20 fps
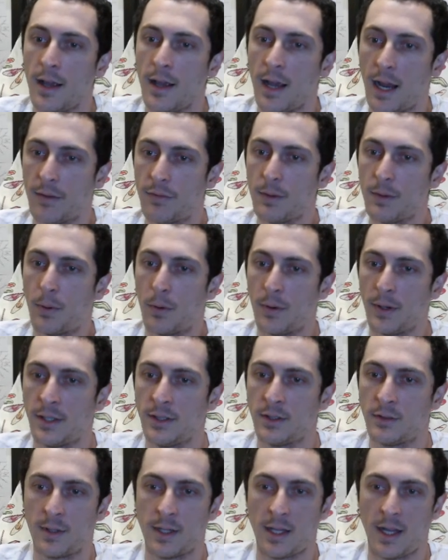Every
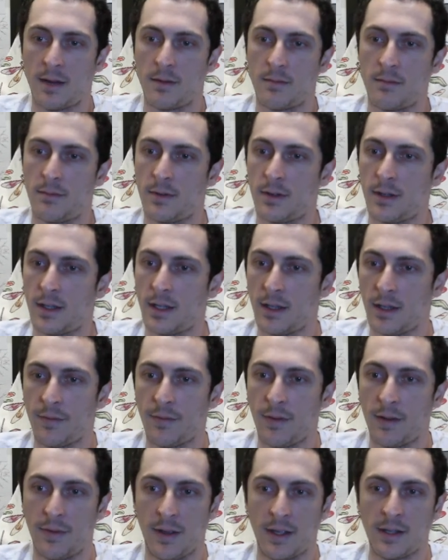point, 28,
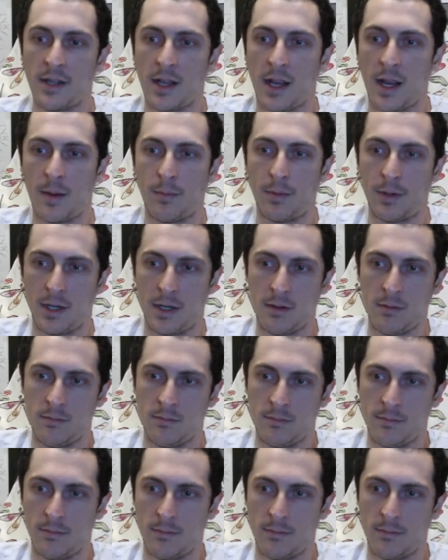event embryo,